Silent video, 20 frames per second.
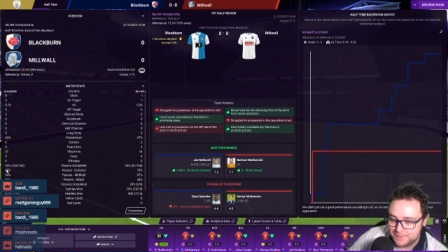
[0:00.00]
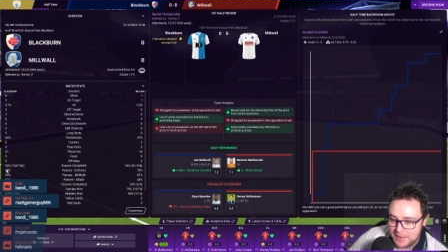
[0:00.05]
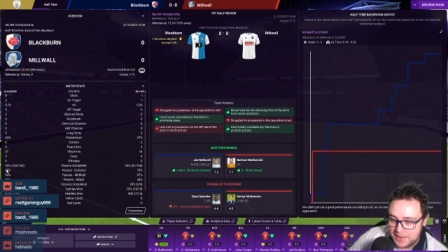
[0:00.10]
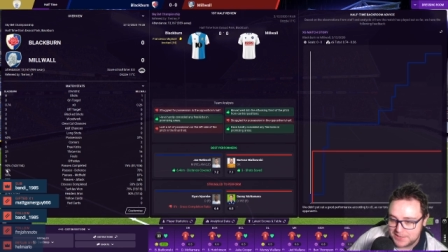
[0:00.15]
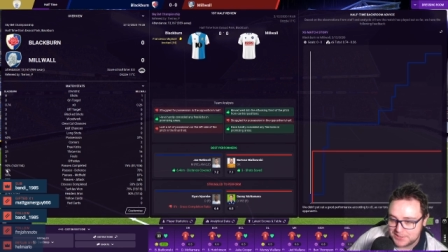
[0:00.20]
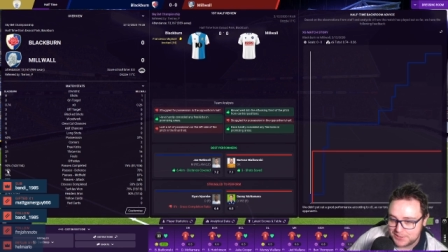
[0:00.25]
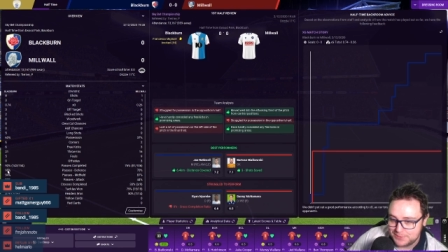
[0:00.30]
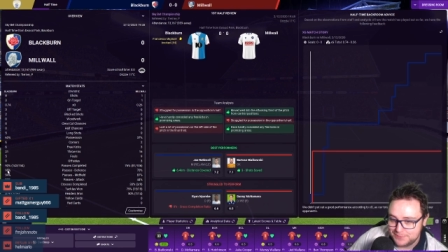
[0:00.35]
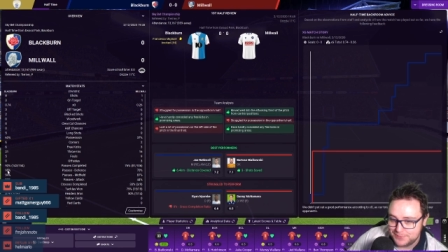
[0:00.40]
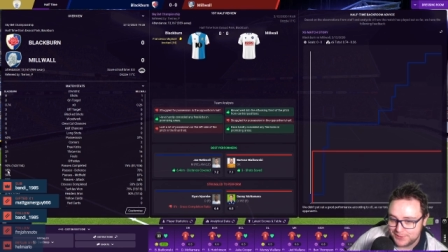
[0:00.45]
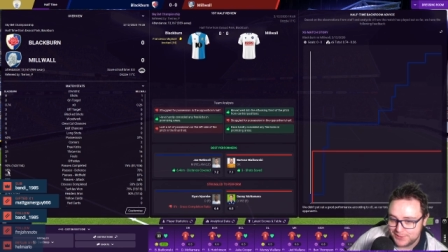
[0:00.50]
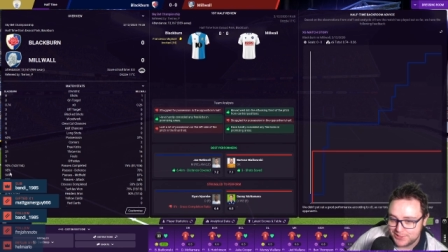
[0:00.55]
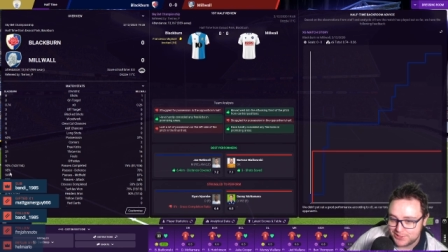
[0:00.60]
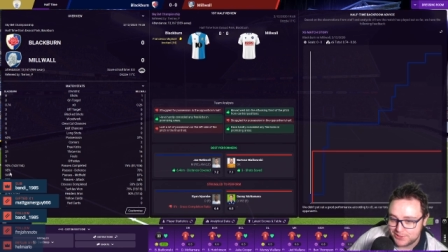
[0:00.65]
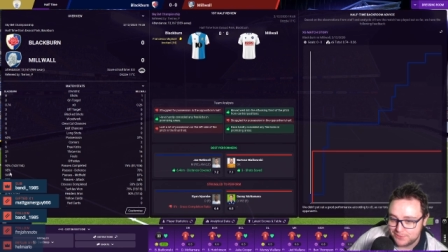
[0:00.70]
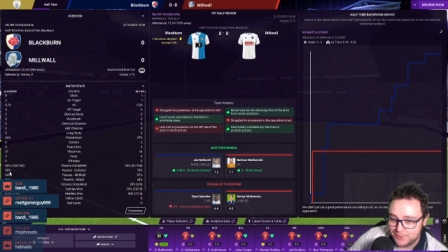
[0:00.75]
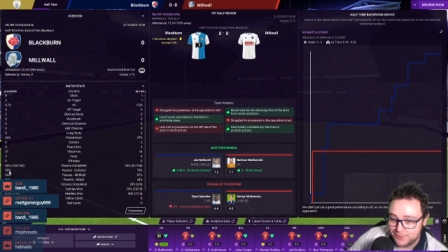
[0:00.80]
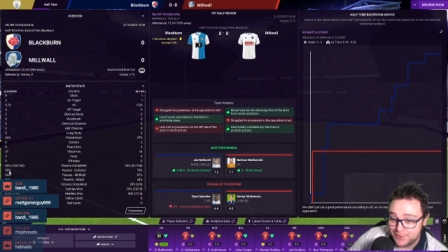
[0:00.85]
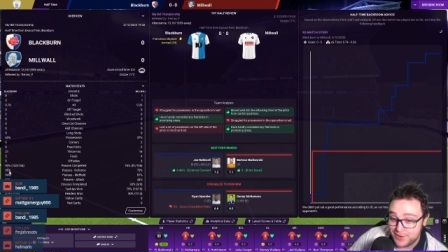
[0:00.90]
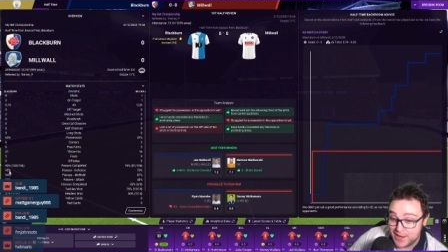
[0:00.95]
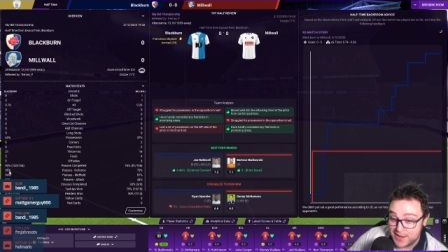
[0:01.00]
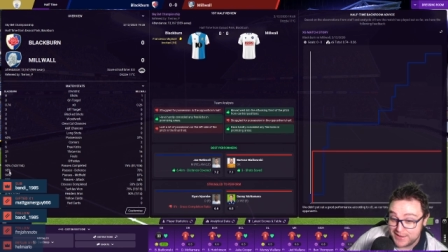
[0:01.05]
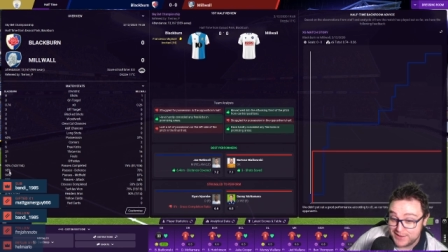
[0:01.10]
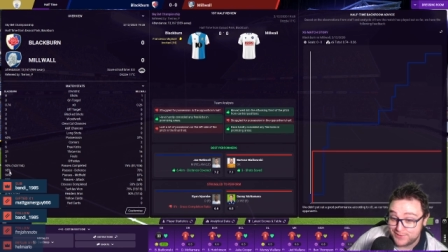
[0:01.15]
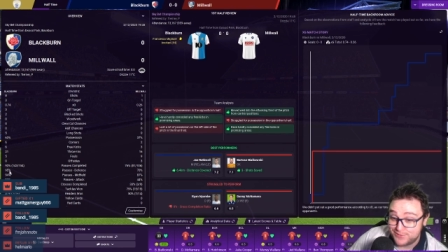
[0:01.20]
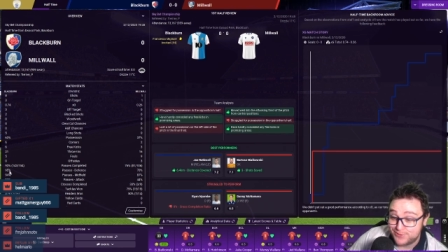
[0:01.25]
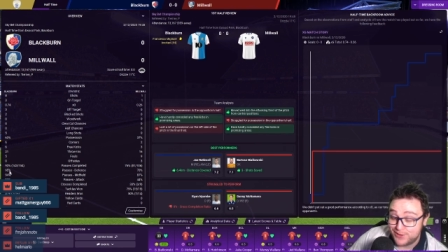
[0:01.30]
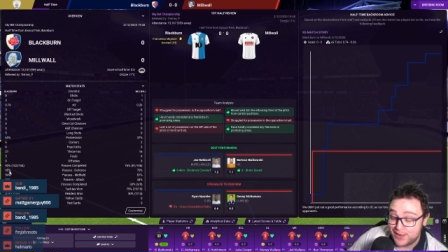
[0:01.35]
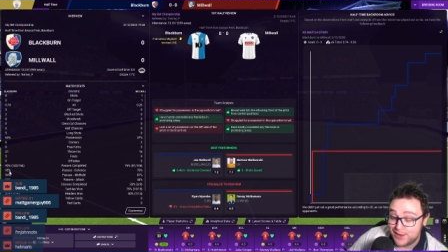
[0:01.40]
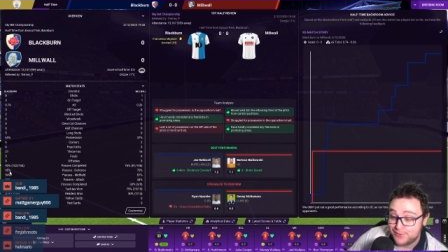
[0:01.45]
pass completion with
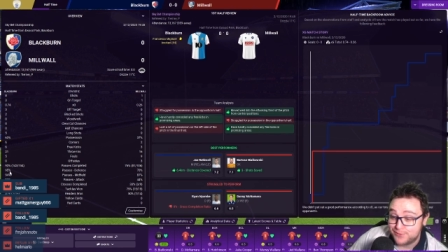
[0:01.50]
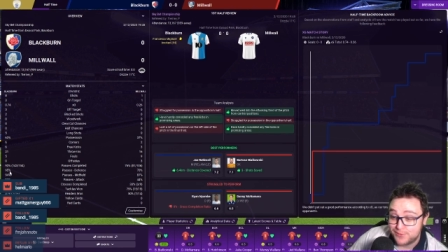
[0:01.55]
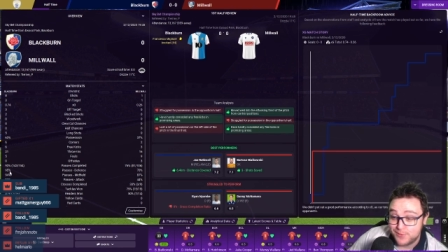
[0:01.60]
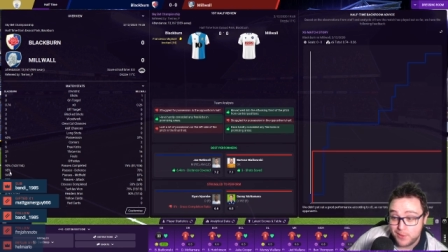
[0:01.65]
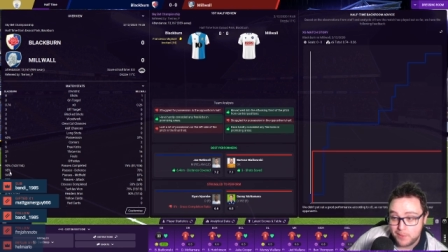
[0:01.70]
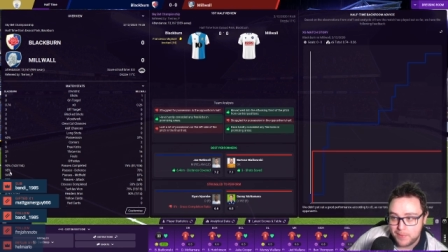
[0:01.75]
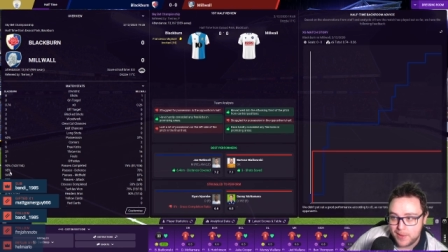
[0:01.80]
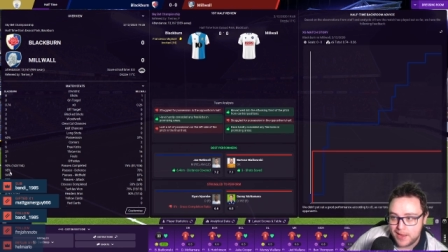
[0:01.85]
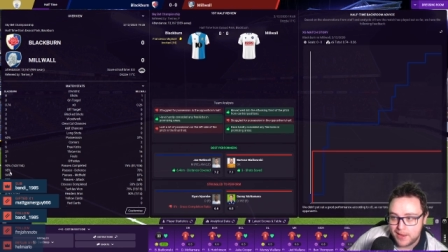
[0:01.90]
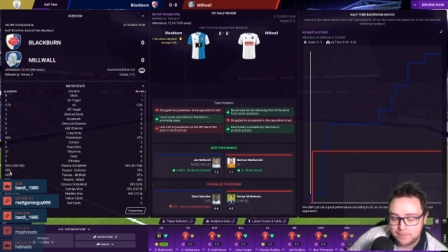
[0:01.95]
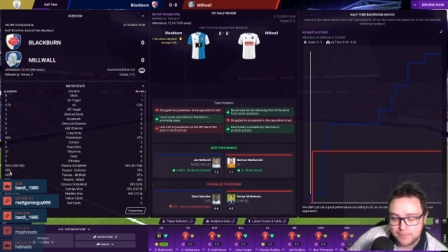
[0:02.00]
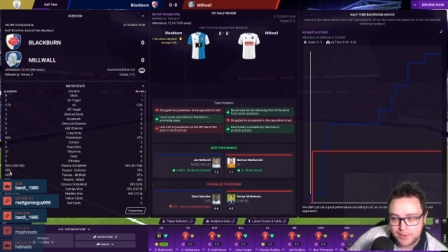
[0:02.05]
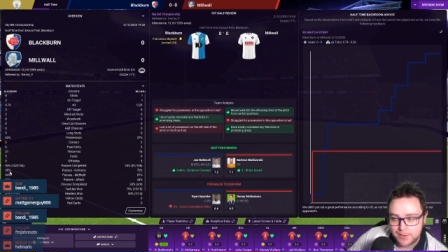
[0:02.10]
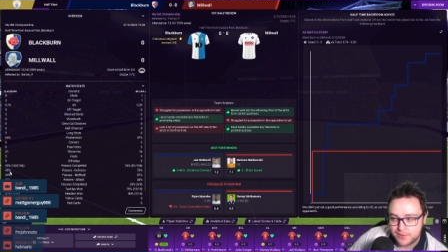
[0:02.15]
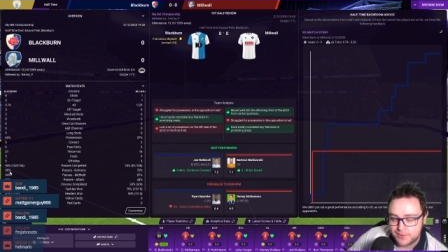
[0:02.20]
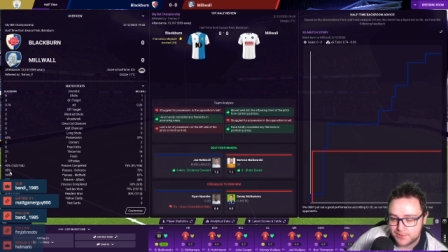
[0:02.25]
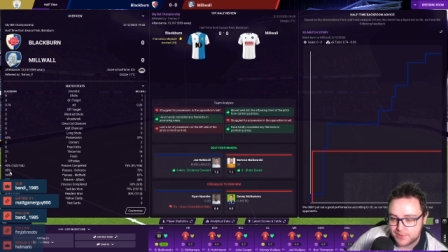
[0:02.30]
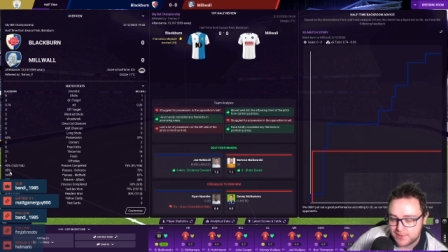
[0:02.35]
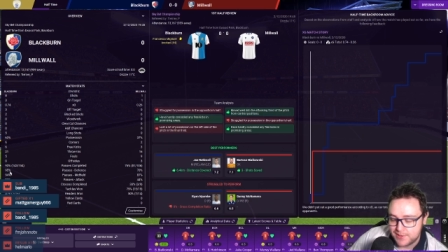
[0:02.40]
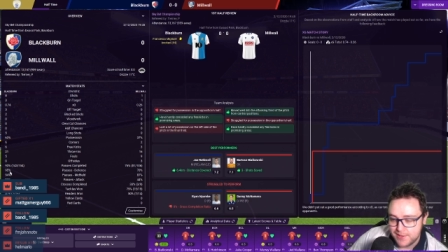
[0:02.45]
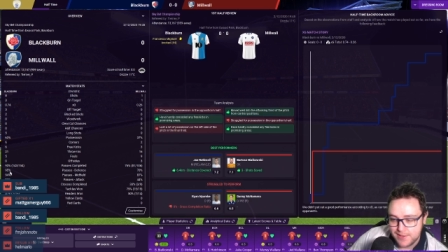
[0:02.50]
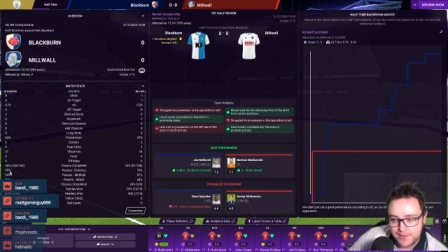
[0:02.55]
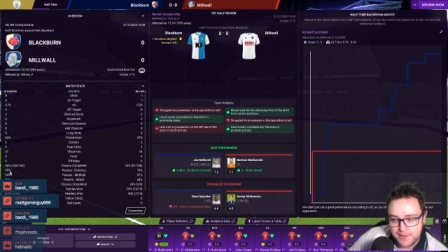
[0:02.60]
95 from the back because,